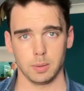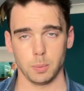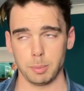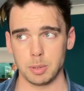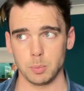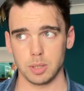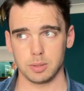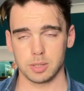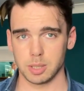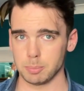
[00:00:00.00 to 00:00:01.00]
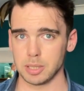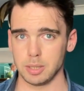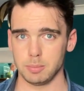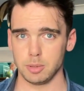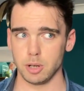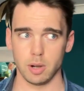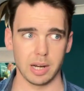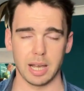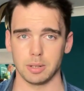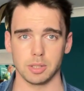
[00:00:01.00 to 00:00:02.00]
Women were simply not
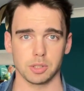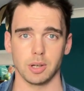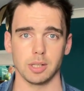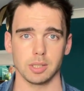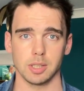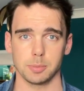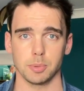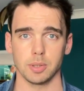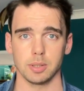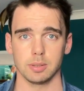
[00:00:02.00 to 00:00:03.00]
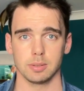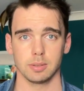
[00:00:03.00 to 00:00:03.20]
allowed in science at this point.